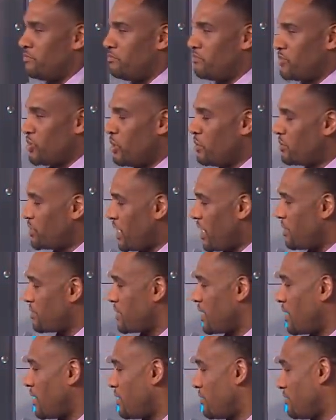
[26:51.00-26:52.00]
two teams
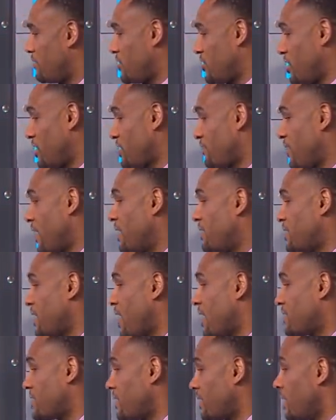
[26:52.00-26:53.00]
that are just
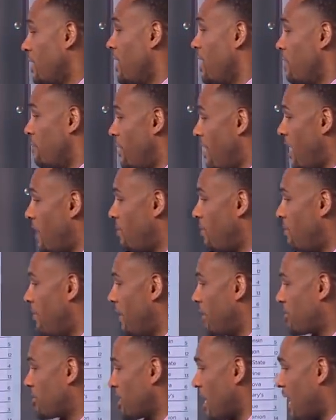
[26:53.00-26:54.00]
fantastic, being able to
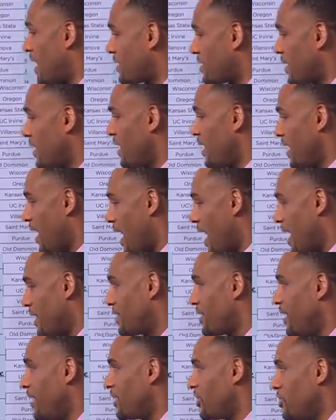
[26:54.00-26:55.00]
make shots, I
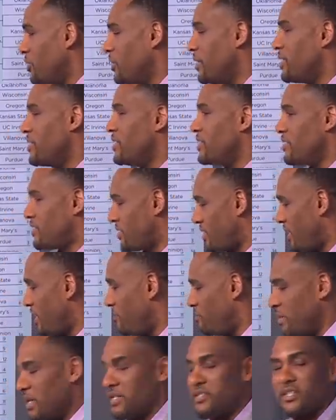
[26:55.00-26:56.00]
think U N C
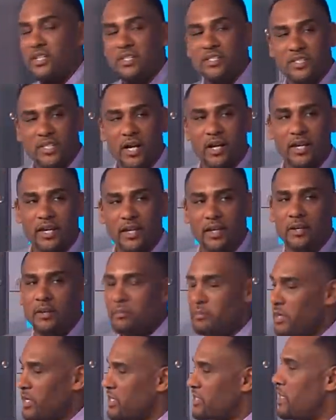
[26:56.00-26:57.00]
beats Kentucky
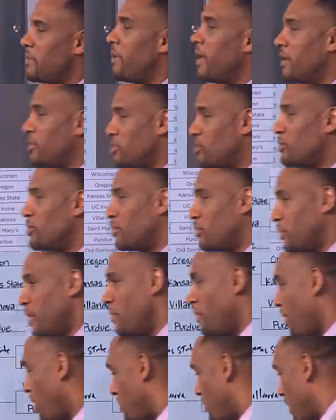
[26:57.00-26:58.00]
because they'll be able to shoot the three
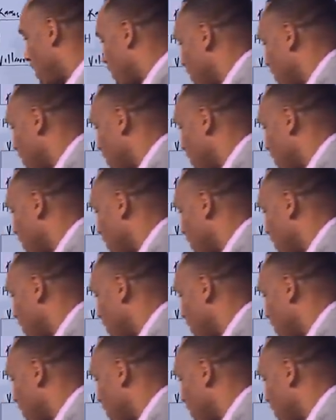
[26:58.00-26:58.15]
ball better.